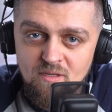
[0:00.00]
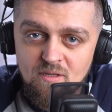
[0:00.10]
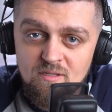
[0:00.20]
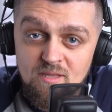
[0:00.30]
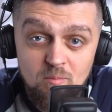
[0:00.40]

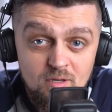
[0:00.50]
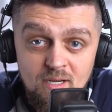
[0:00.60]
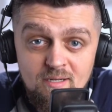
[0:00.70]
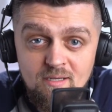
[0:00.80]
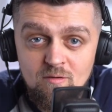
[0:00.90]
Number
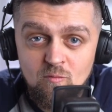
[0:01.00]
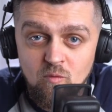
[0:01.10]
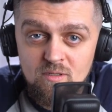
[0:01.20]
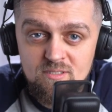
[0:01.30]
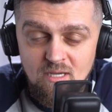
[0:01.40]
Heading
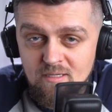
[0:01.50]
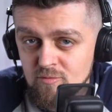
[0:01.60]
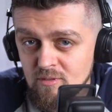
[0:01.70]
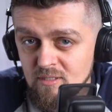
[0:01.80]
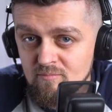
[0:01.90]
was
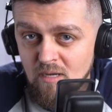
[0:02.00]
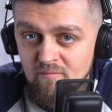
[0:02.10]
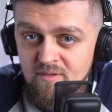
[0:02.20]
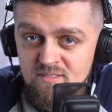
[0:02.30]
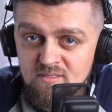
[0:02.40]
actually
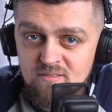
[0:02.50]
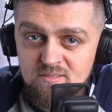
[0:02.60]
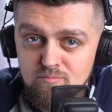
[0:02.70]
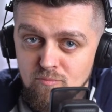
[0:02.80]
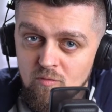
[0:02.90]

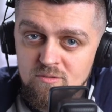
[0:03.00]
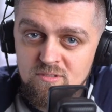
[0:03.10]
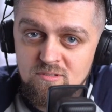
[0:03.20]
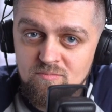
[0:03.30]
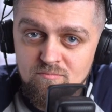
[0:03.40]
Avisi's
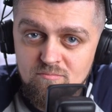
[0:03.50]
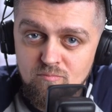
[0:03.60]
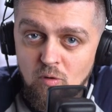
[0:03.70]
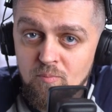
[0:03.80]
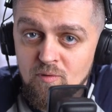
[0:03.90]
most
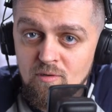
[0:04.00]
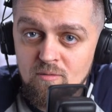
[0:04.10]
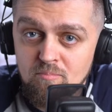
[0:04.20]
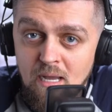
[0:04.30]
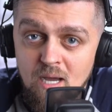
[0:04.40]

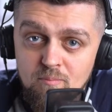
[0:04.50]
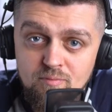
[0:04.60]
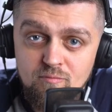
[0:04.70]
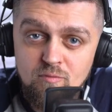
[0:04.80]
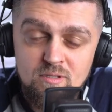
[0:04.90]
popular app
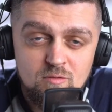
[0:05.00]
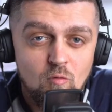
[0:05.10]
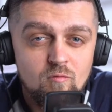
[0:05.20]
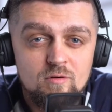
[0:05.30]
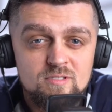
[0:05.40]
with
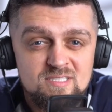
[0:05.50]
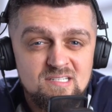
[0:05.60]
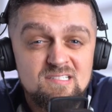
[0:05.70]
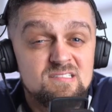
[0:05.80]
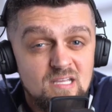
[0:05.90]
over
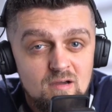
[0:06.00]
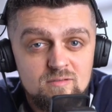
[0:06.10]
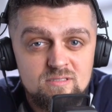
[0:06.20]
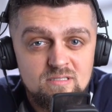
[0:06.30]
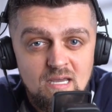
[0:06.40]

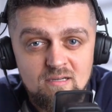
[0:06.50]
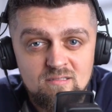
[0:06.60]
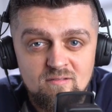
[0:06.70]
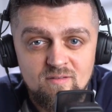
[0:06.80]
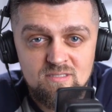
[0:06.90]
6,000
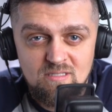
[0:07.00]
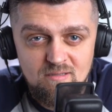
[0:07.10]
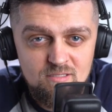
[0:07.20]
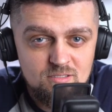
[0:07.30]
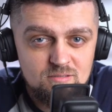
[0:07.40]
active
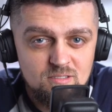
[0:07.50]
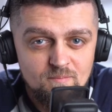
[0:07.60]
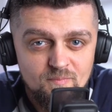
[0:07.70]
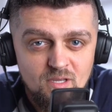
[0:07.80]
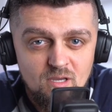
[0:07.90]
installations,
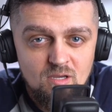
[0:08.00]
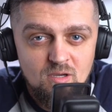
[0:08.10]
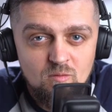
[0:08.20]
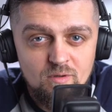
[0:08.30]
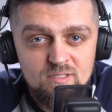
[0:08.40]

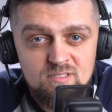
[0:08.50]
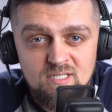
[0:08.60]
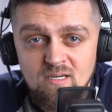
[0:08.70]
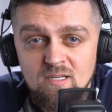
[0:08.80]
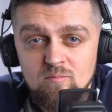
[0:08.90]
with
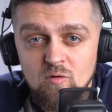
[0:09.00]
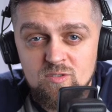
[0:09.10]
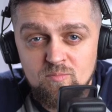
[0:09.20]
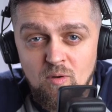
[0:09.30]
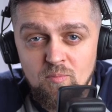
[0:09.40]
second
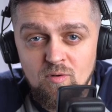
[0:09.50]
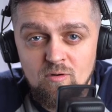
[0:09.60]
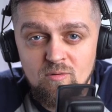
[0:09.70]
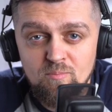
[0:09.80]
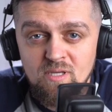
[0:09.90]
most
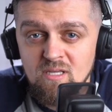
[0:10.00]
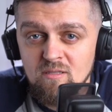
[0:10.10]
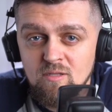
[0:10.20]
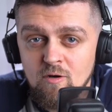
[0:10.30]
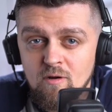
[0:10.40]
popular
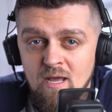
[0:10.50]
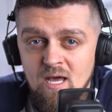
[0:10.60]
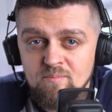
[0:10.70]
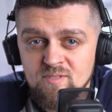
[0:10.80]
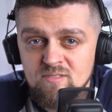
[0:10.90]
being their
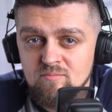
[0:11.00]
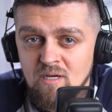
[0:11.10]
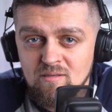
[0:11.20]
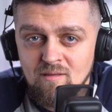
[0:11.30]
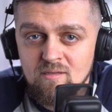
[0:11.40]
apps
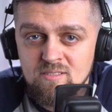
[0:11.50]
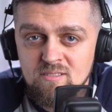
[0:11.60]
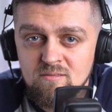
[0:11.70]
Atlas